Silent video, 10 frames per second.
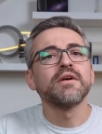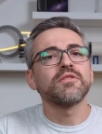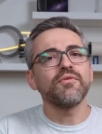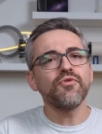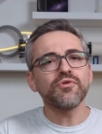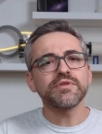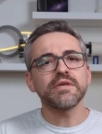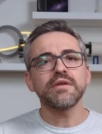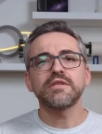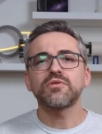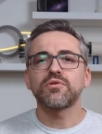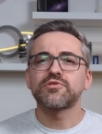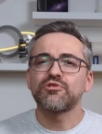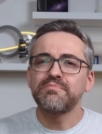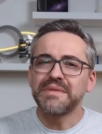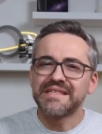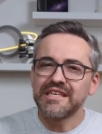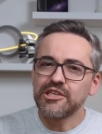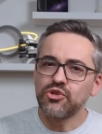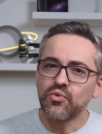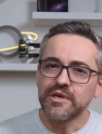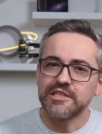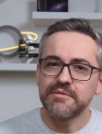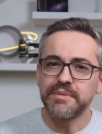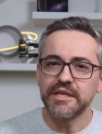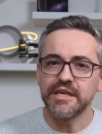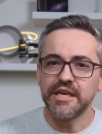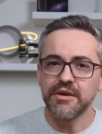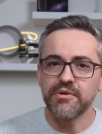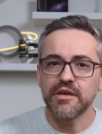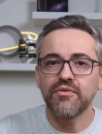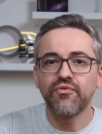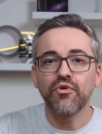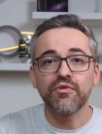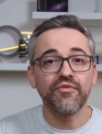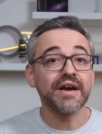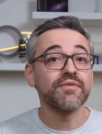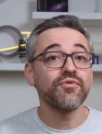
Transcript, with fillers: The focuser is also missing dual speed gearing for fine